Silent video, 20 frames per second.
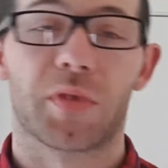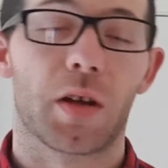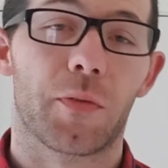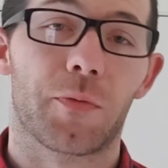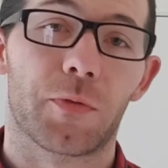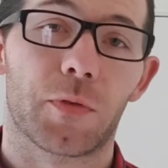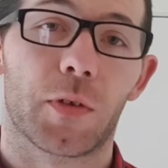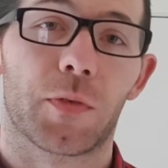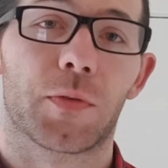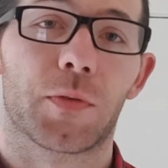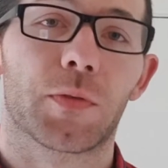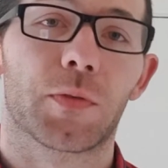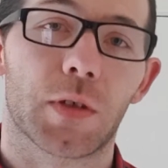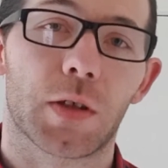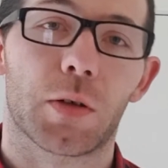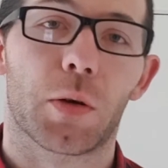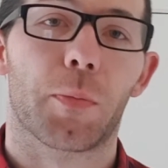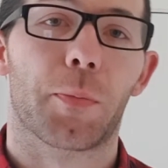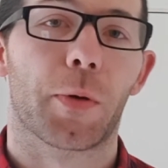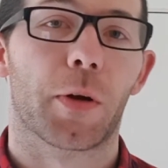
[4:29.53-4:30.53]
if
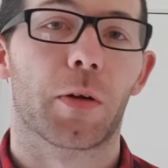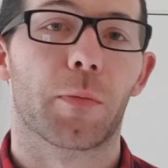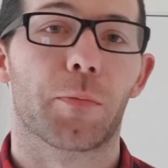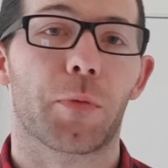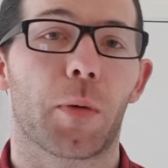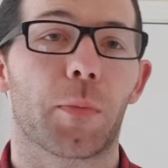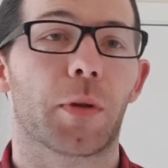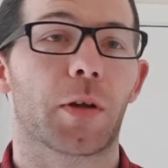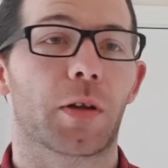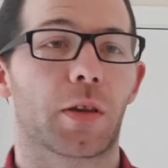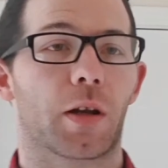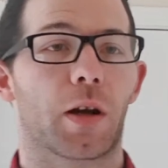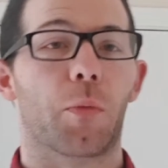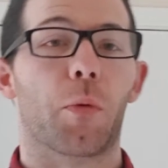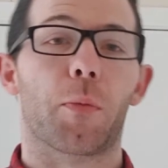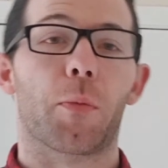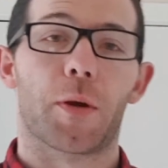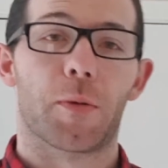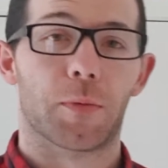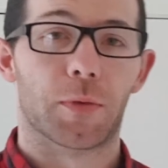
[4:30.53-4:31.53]
you don't put it on public, then I
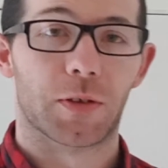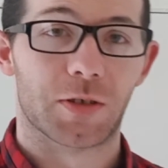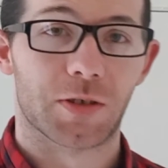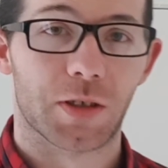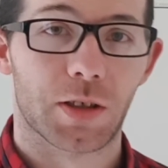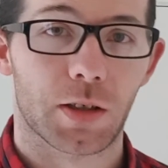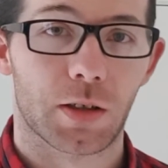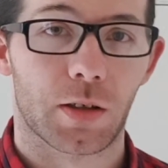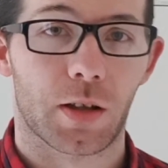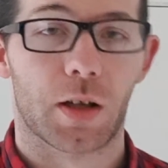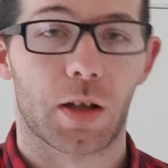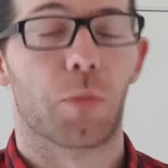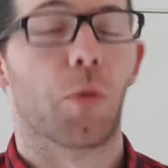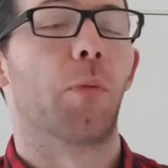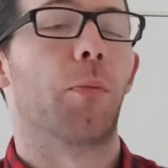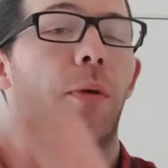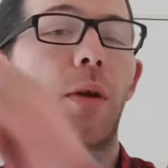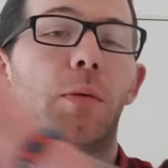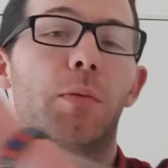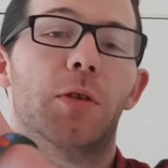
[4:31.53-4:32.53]
won't be able to see it, and then I
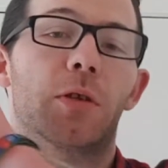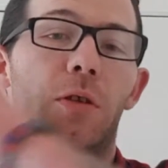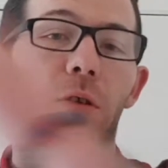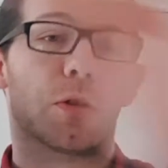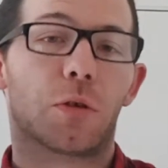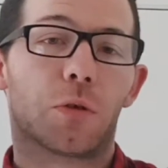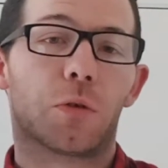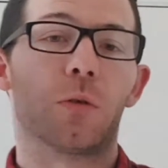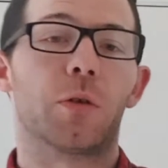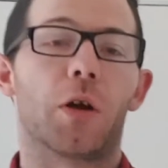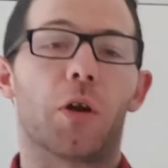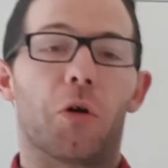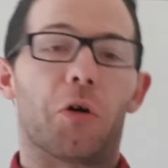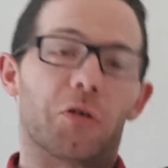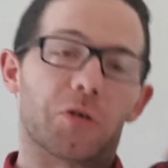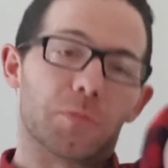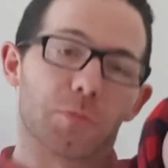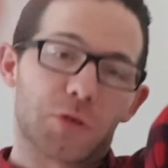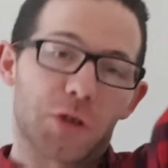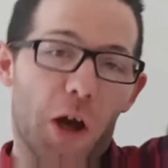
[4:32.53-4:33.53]
won't be able to do you an
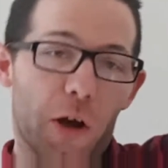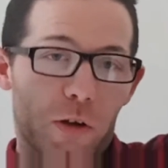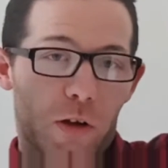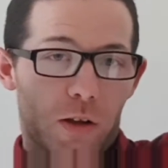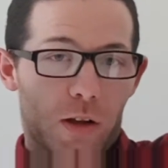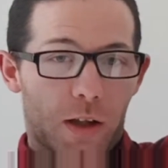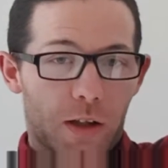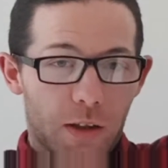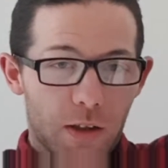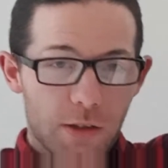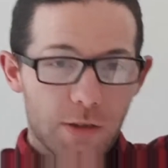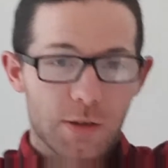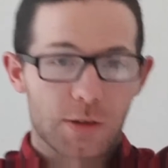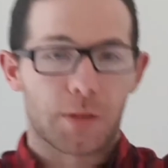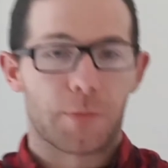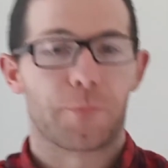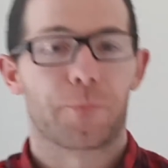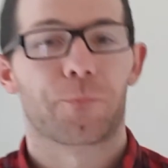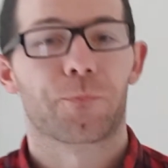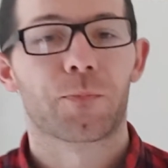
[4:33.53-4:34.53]
awesome shout out like
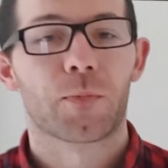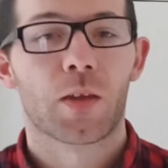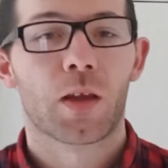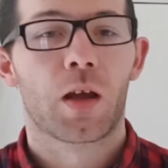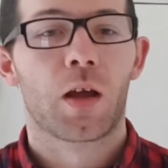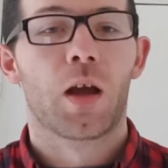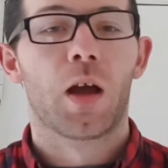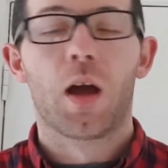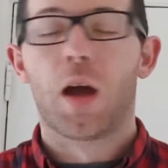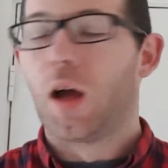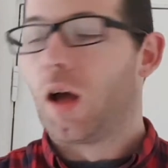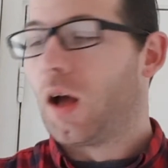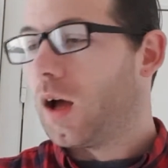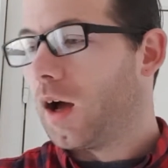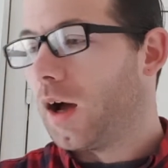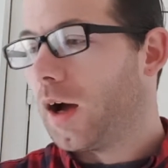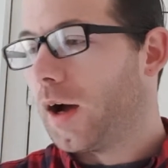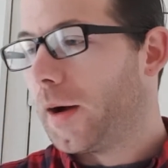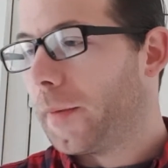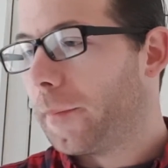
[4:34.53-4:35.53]
this.
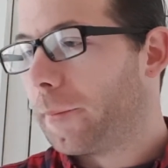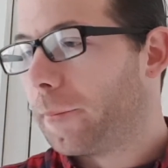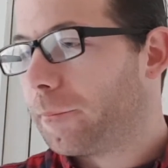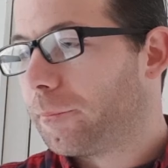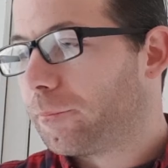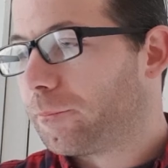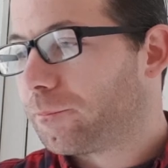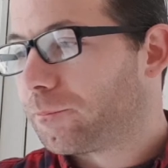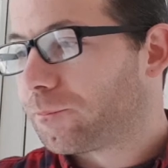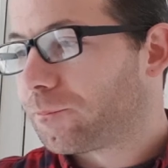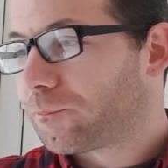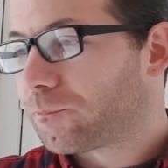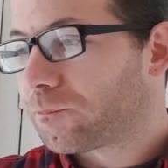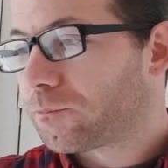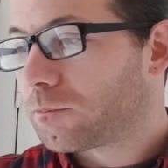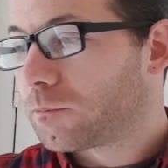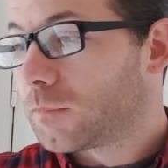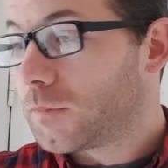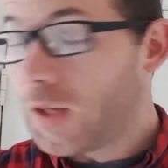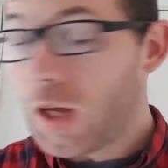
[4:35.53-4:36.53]

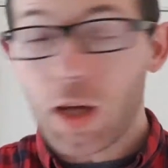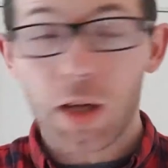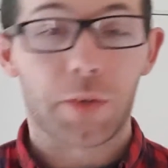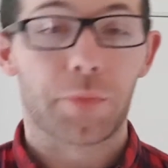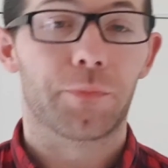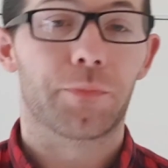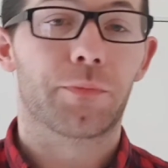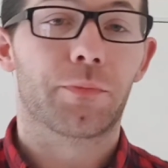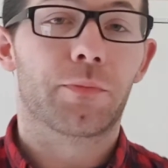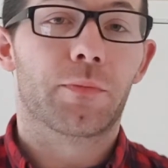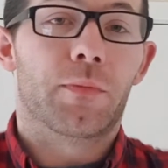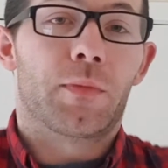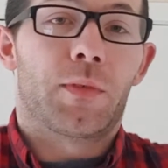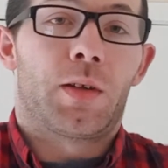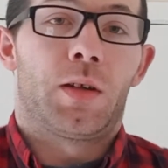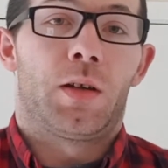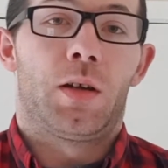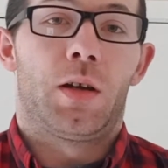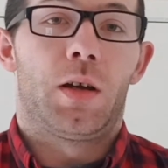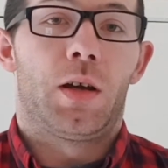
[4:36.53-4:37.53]

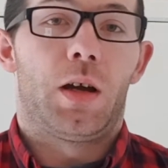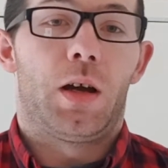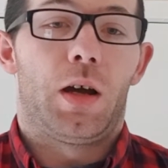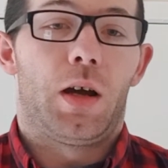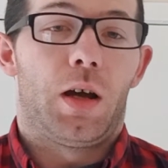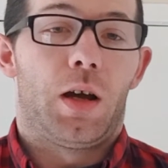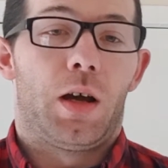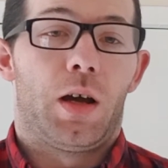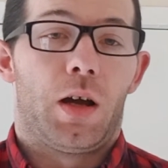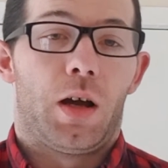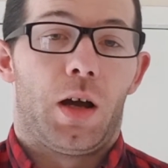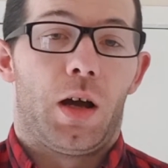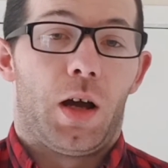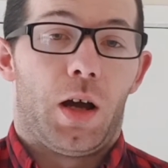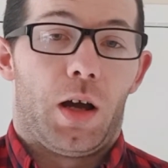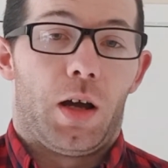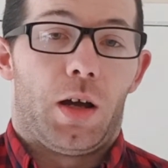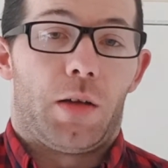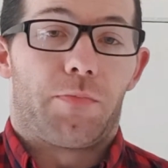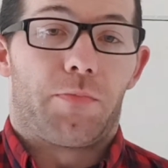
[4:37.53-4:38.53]

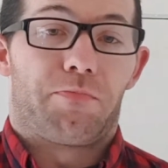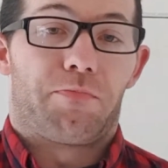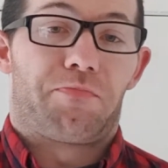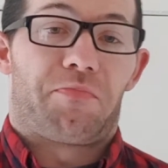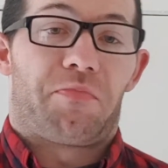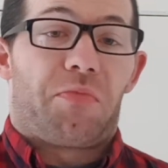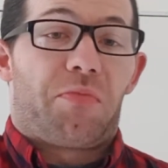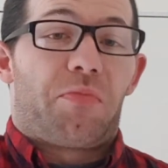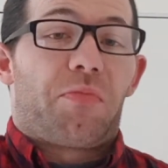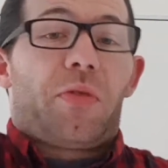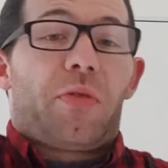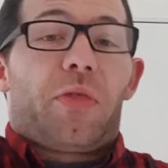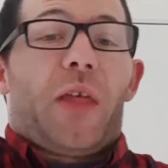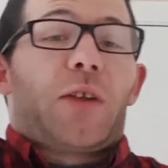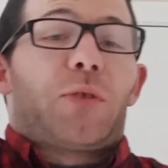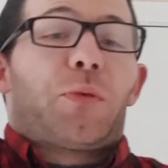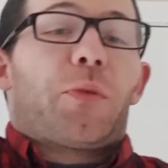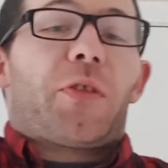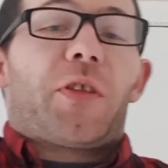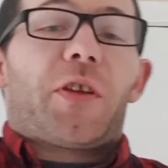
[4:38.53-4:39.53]

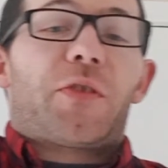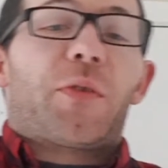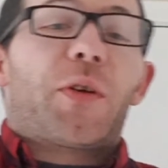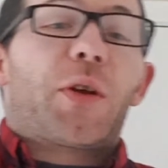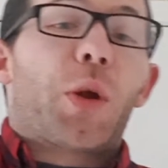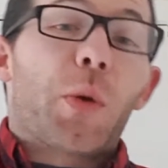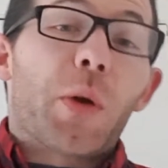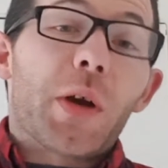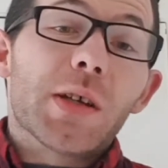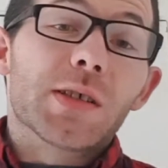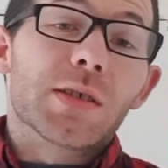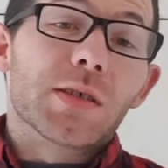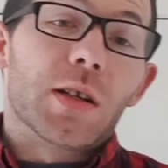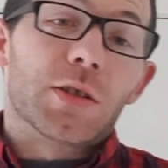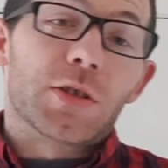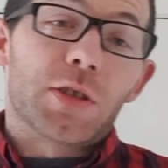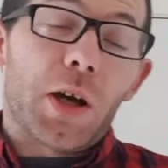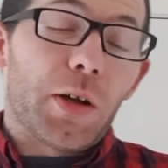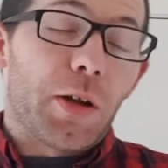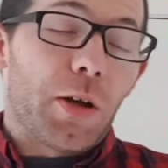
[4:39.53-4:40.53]
That's what this video is,
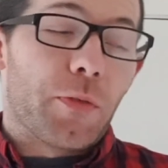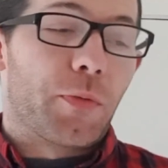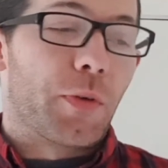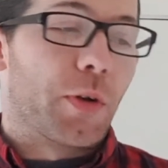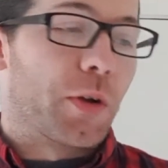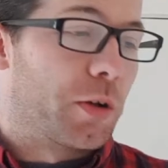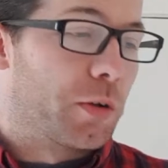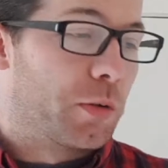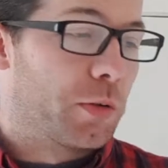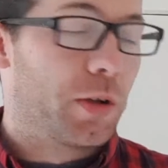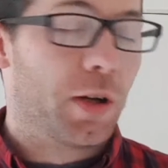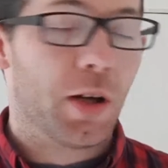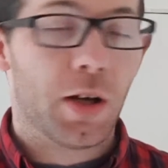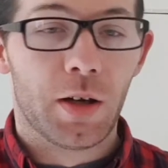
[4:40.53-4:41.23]
a shout out video.